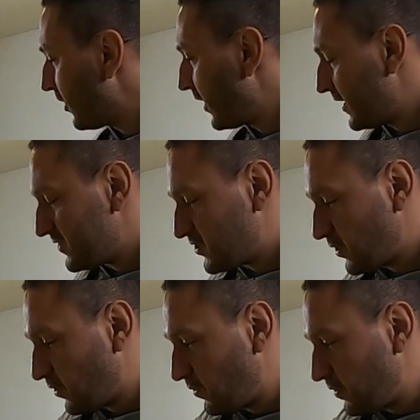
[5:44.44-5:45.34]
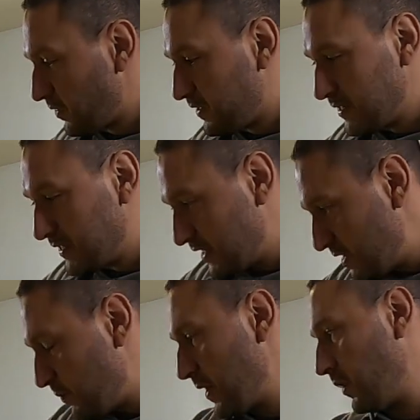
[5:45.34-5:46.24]
All right, so the
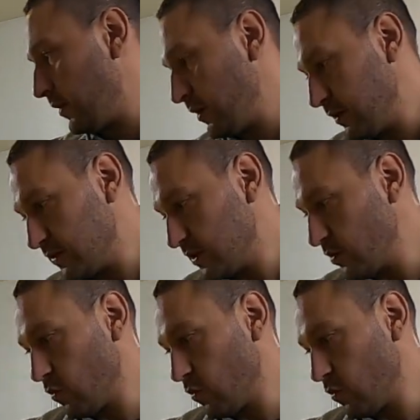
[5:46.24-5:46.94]
C-pillars